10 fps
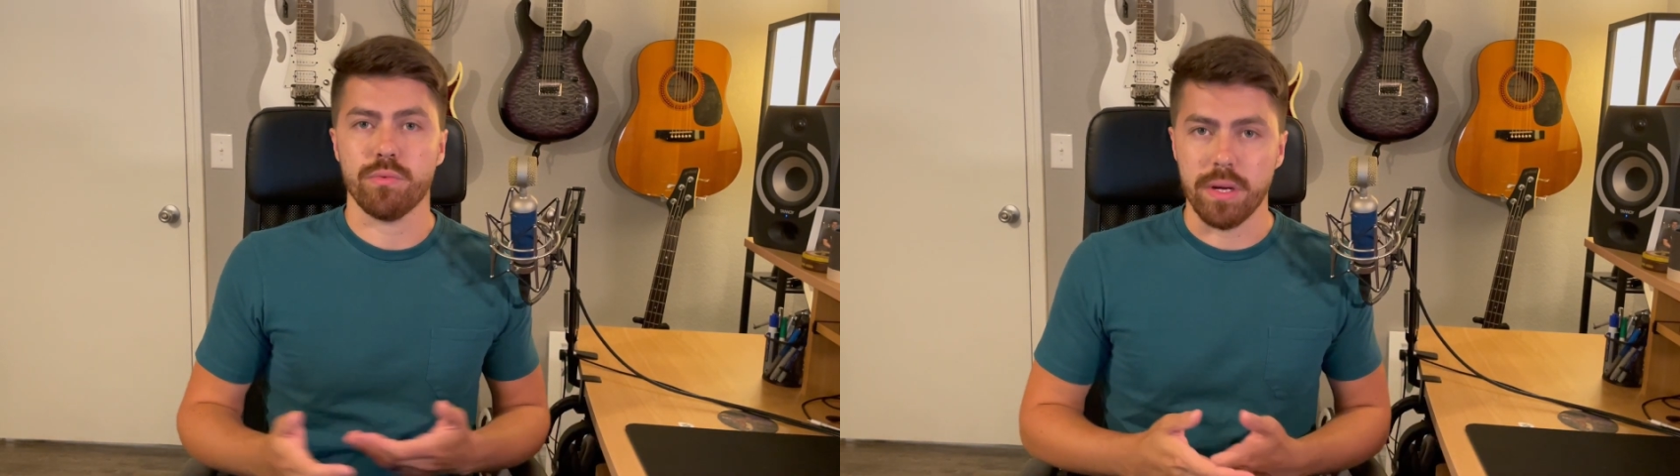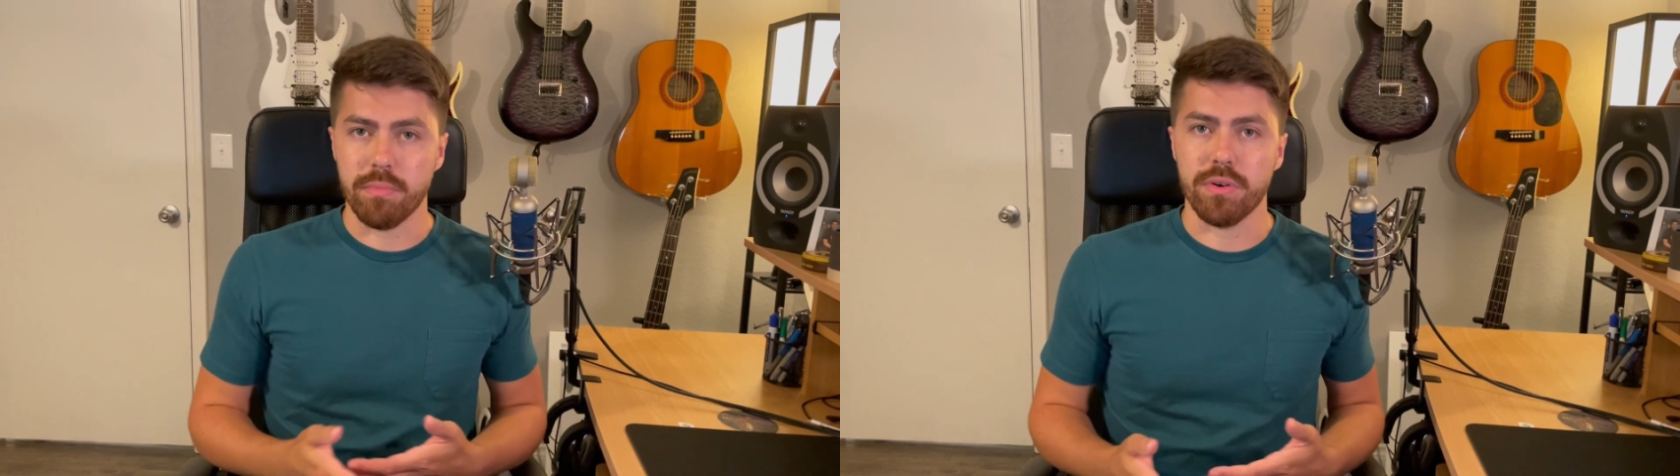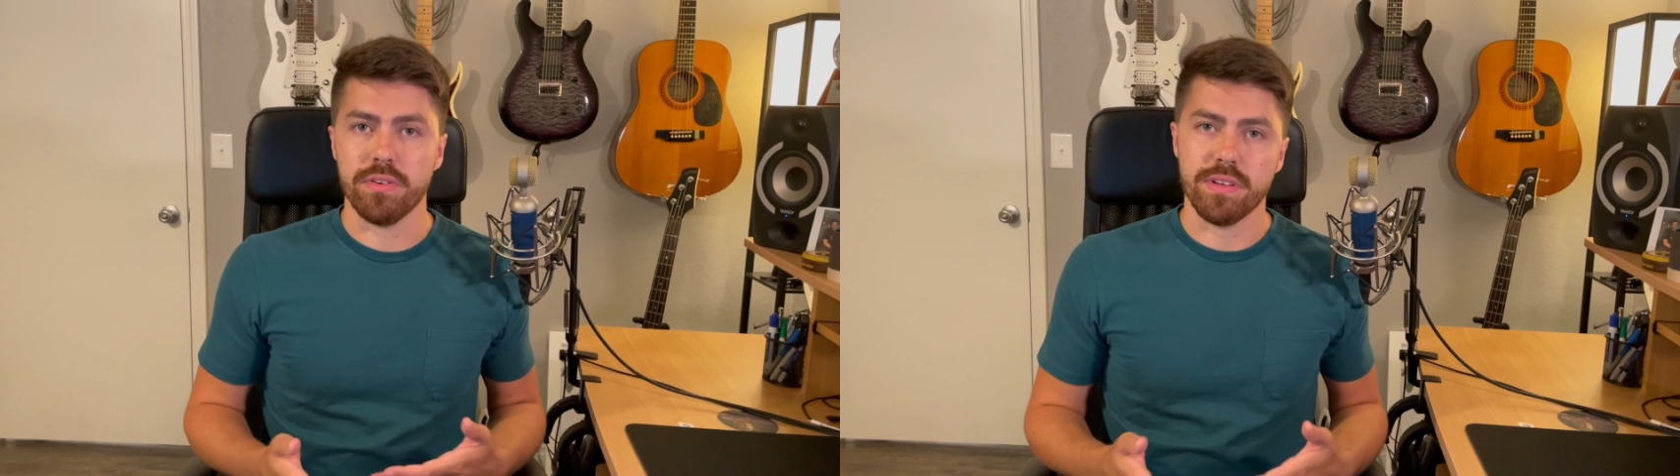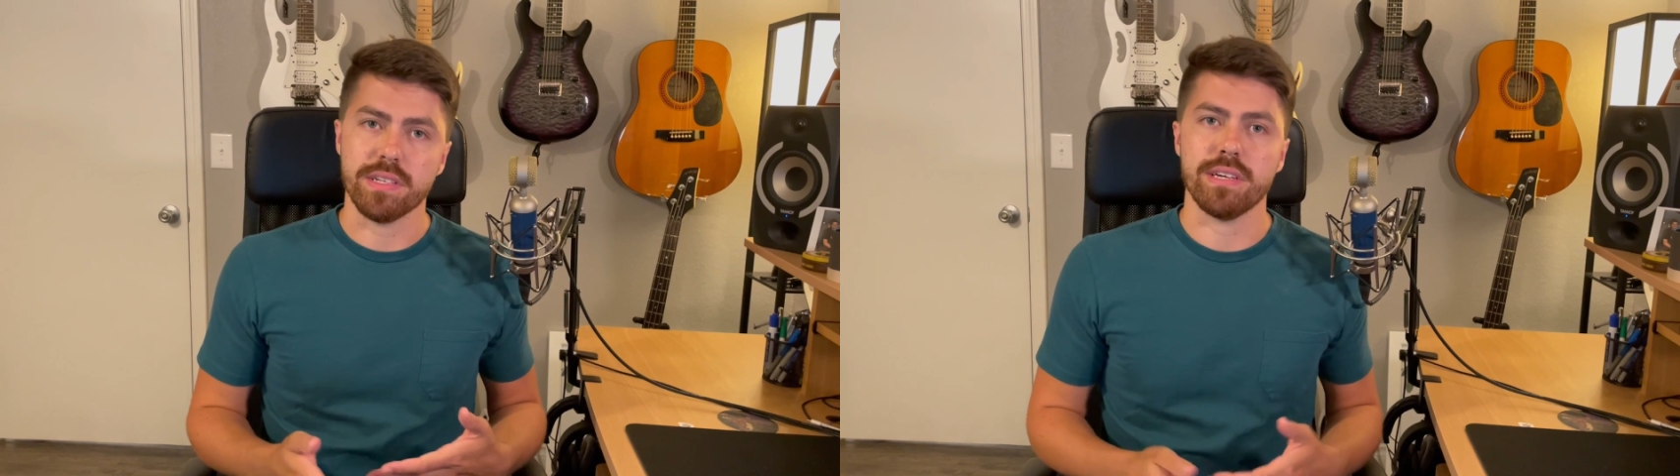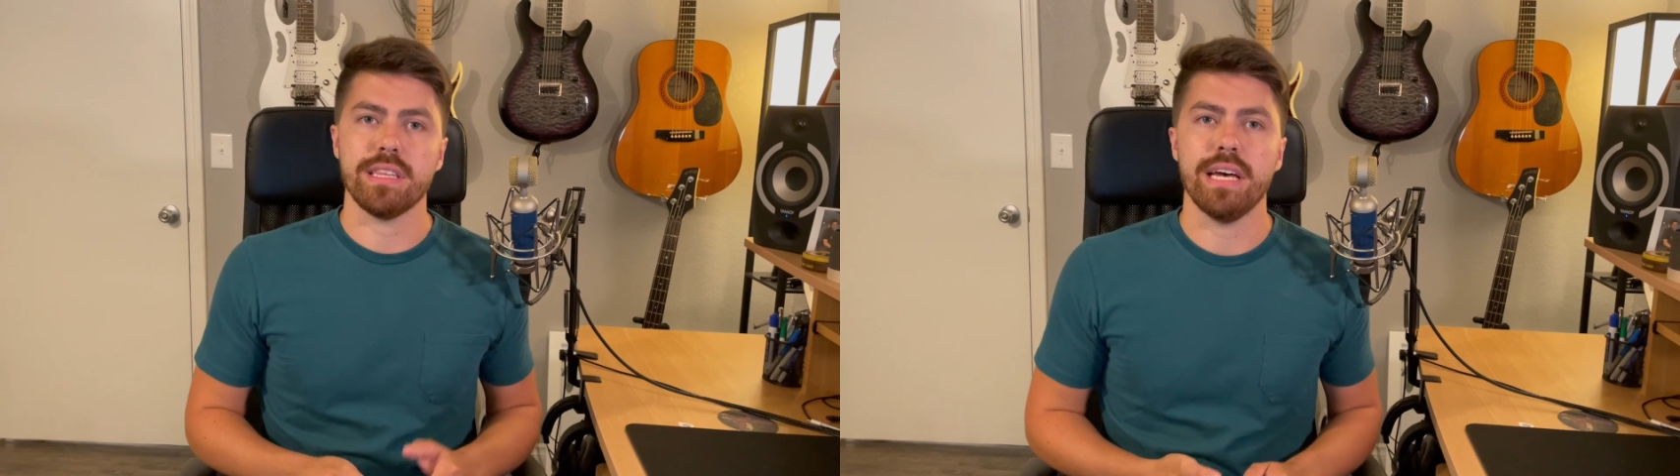Reaper,
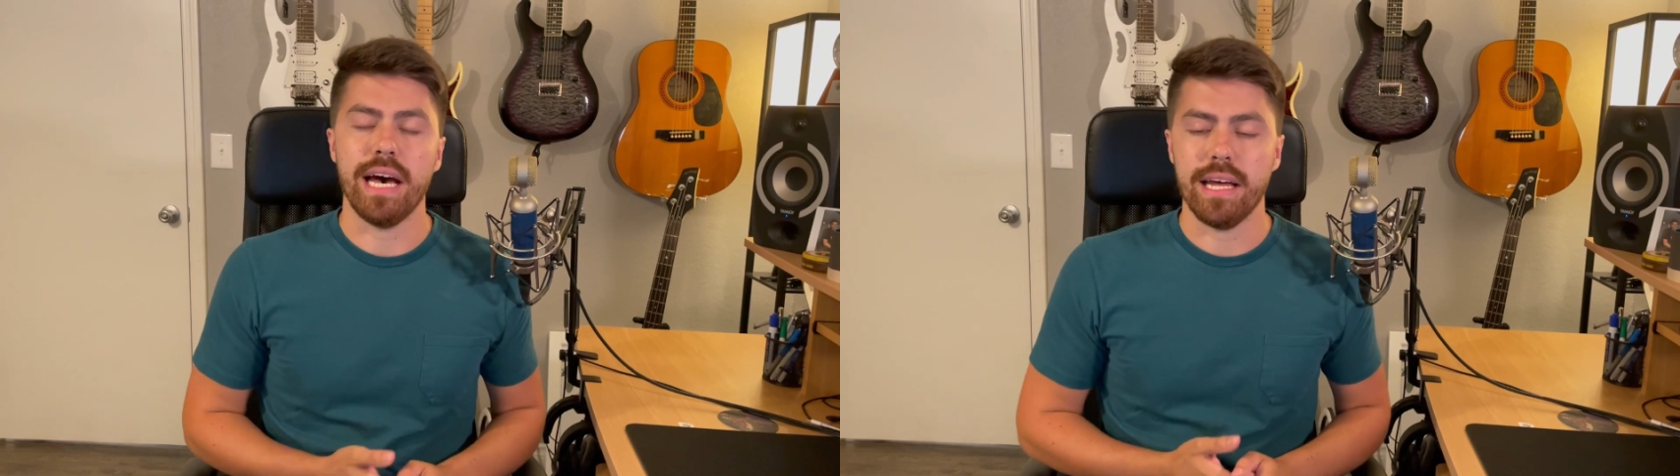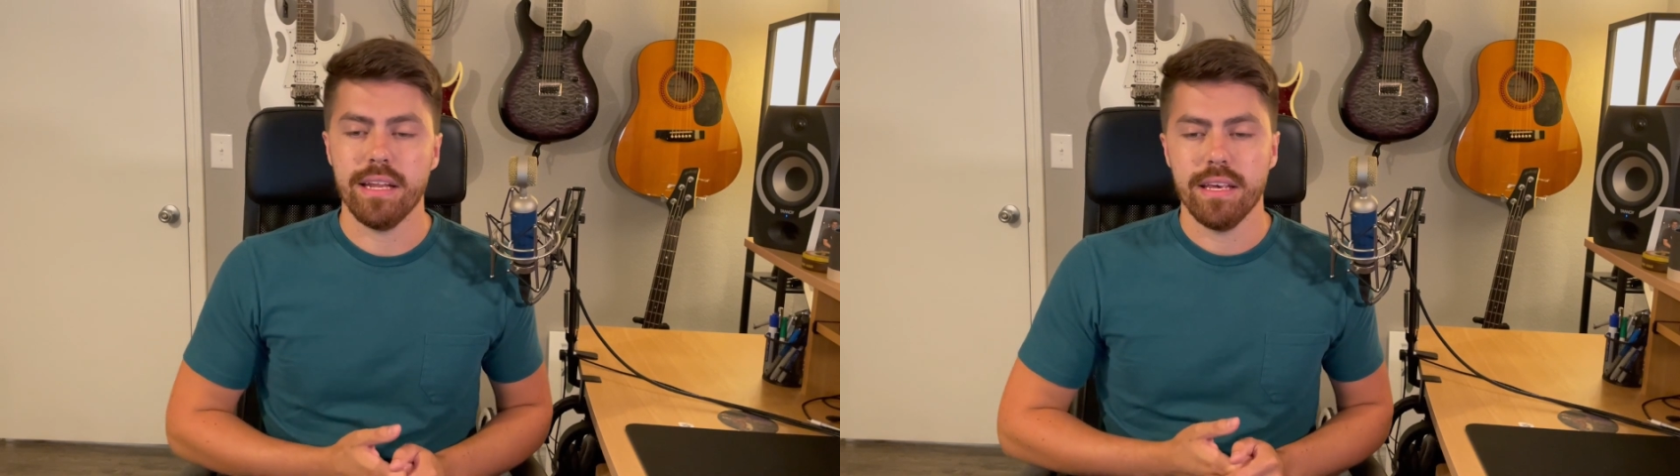things like that.